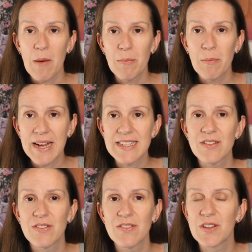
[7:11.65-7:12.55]

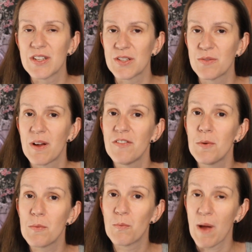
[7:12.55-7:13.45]
But for this
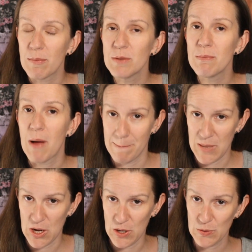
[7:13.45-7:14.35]
Rebel Mom
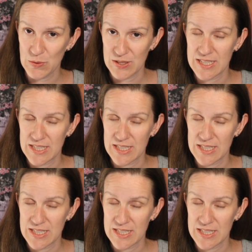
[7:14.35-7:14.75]
post,